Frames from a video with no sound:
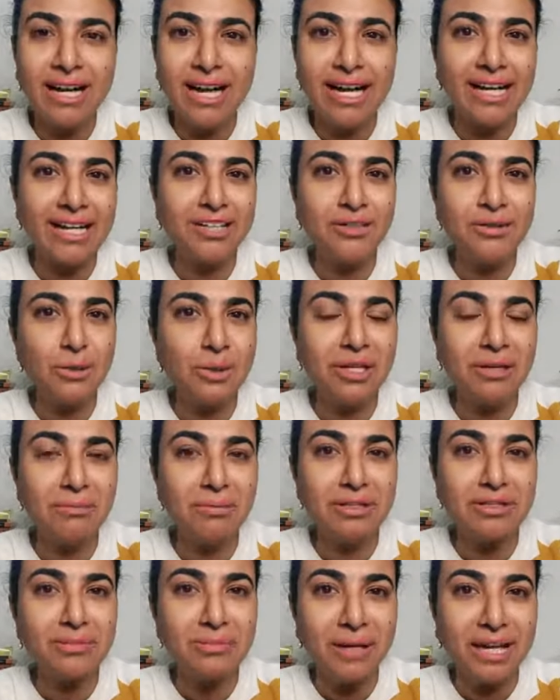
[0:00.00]
And I do keep
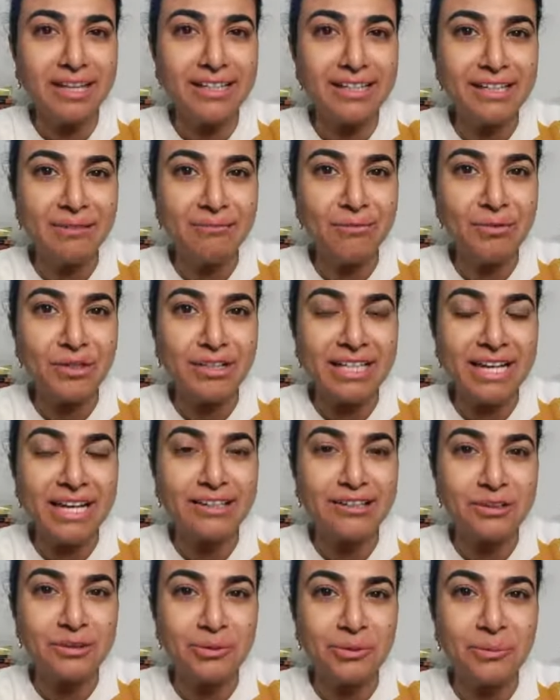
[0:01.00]
inspiring him for
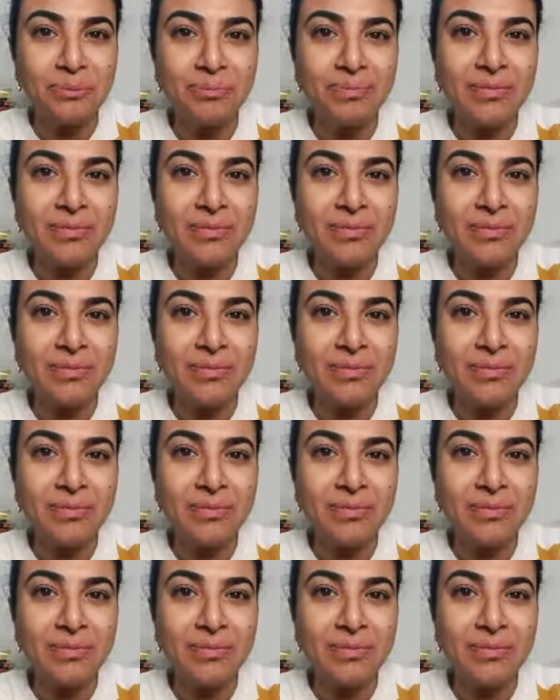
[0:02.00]
that too.